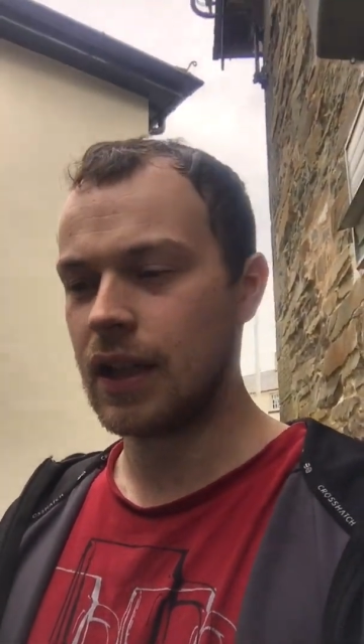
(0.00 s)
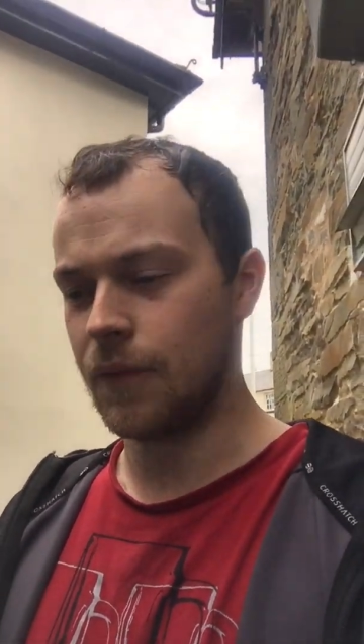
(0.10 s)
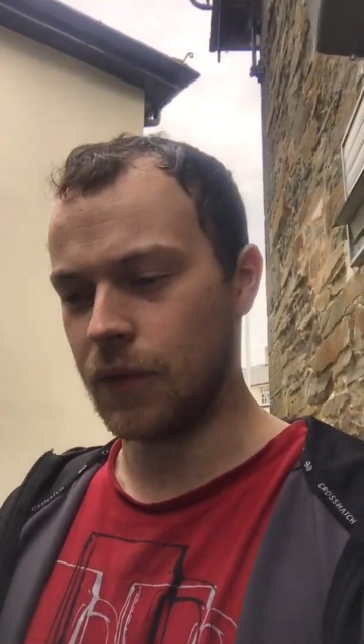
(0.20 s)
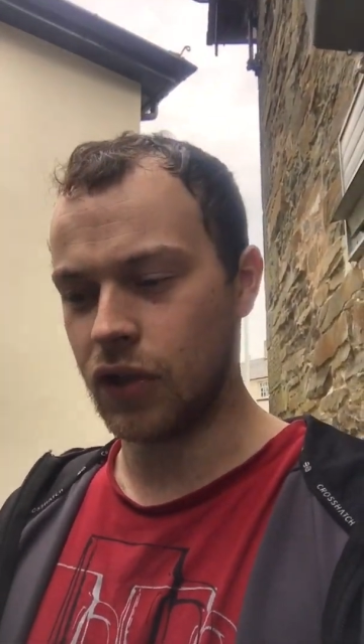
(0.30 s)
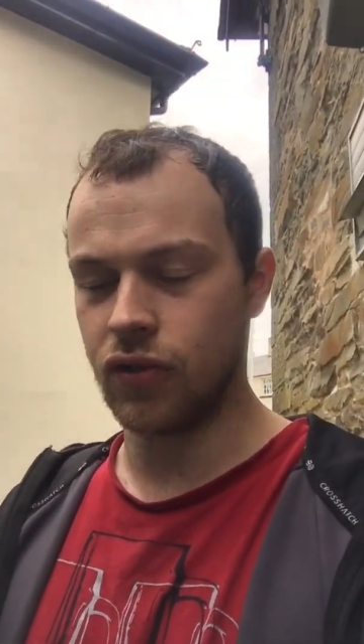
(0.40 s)

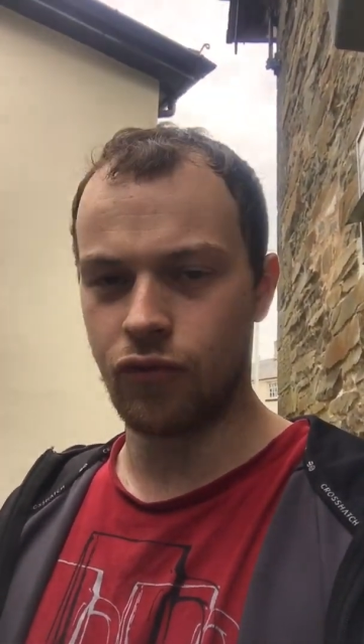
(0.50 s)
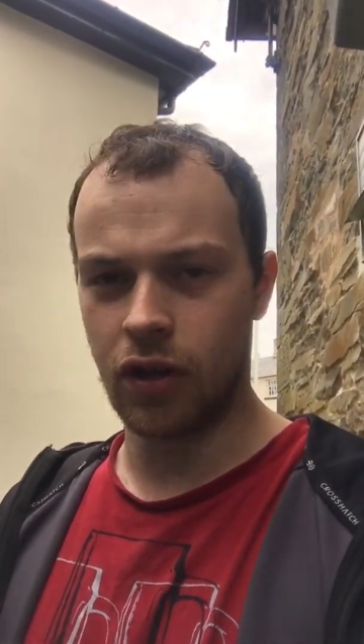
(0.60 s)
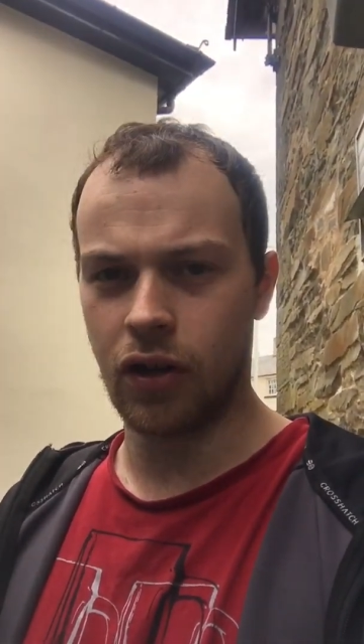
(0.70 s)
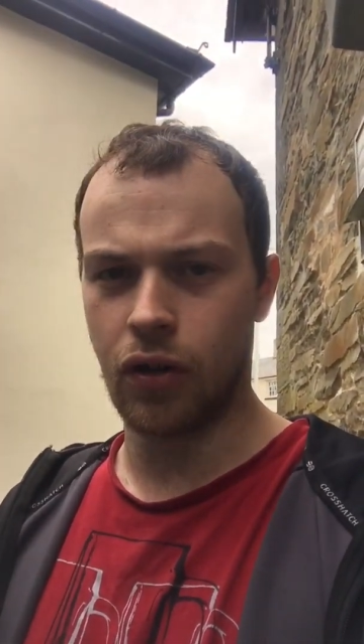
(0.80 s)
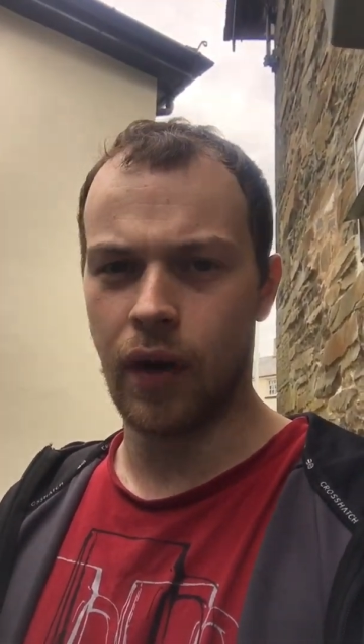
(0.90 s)
If it doesn't
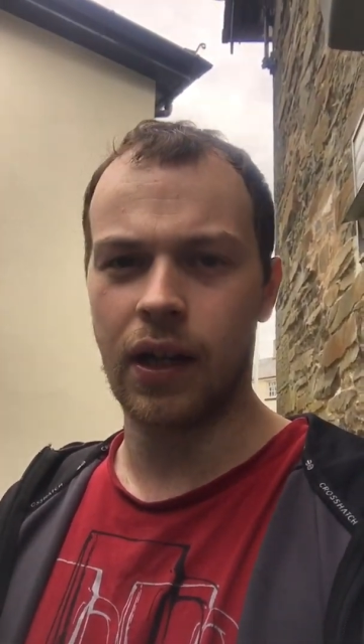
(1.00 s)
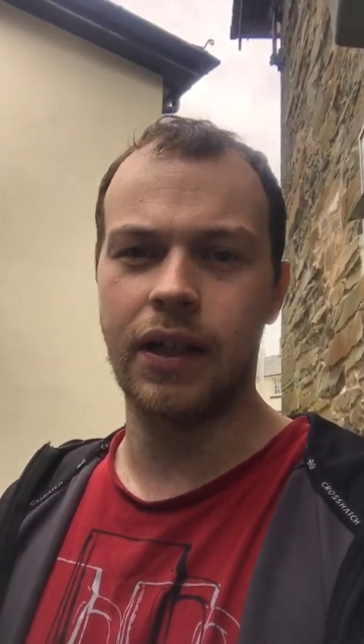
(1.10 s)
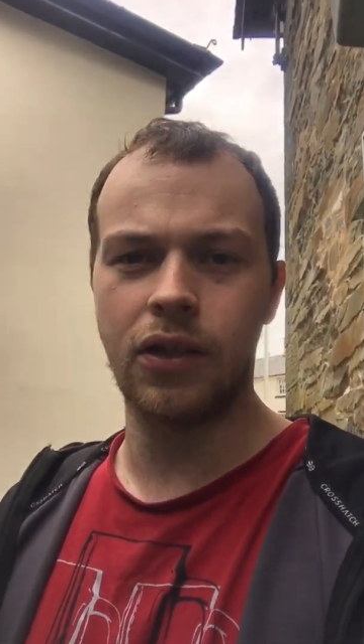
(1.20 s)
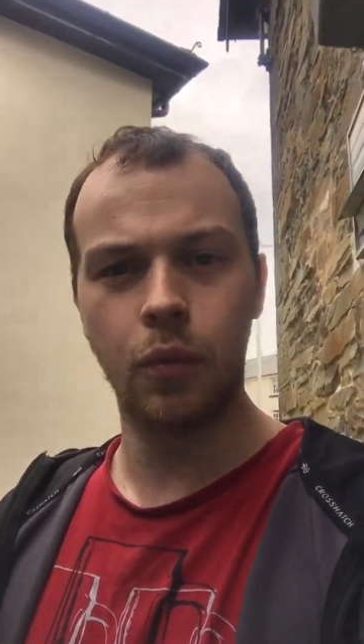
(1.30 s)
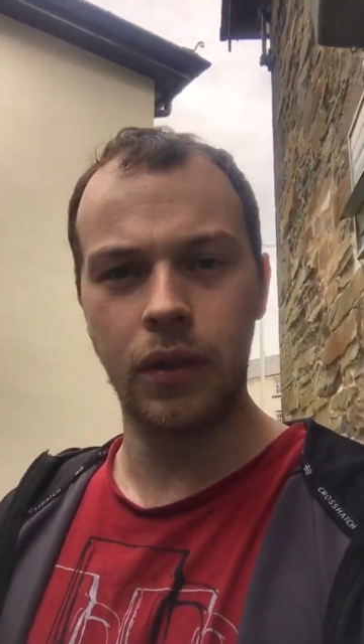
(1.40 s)
run correctly,
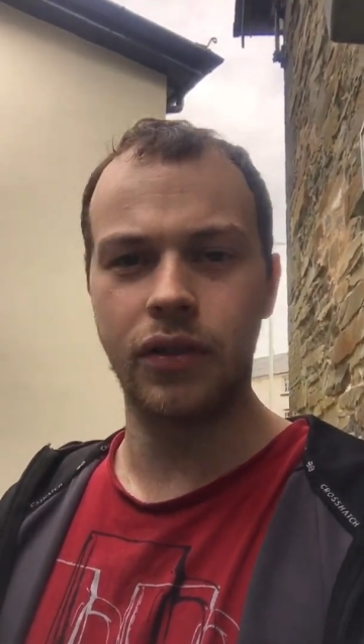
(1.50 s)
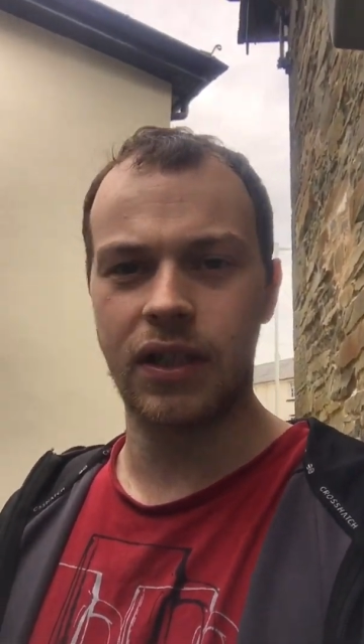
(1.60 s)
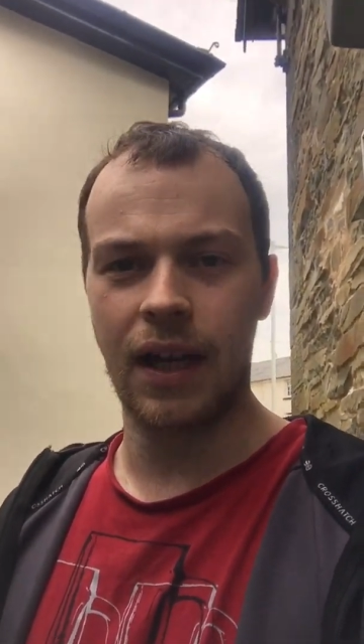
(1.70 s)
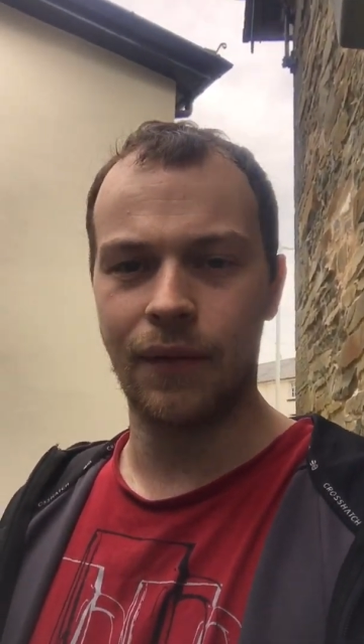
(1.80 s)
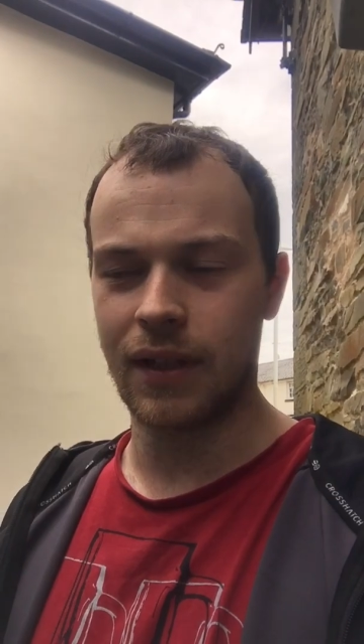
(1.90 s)
you will
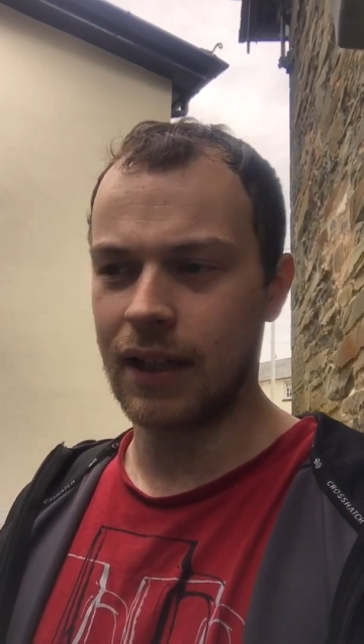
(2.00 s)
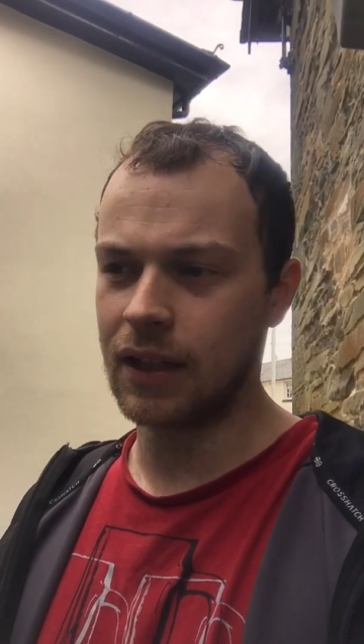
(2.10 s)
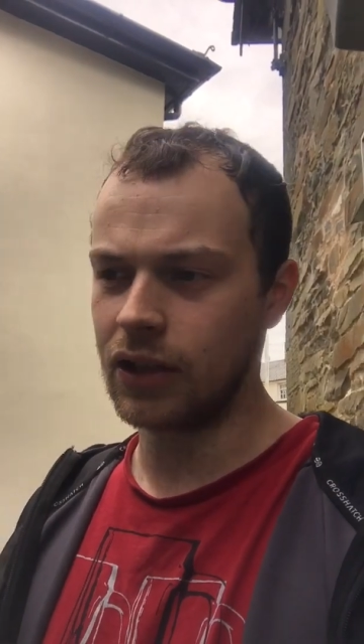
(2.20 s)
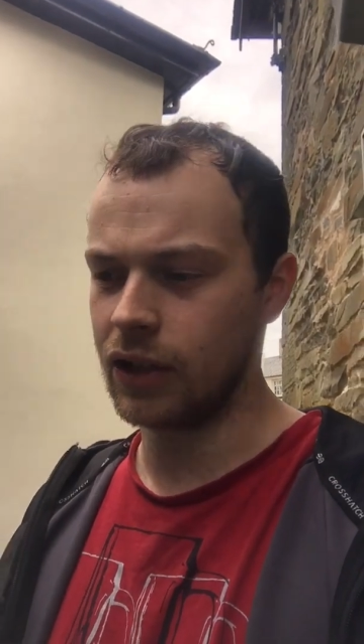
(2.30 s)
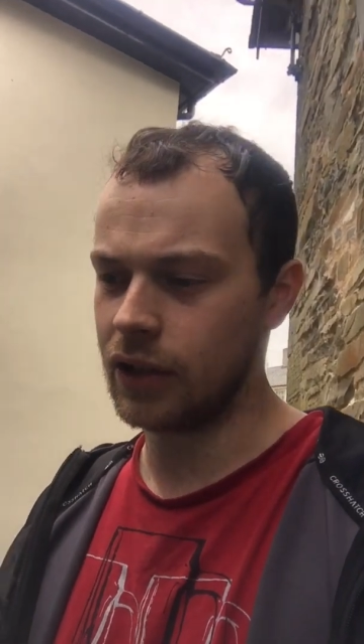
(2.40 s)
still have to get a
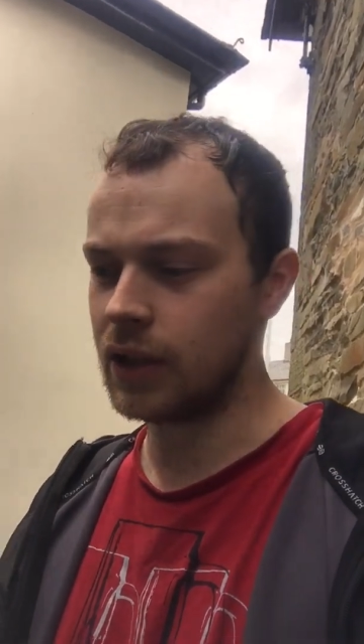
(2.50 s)
learn.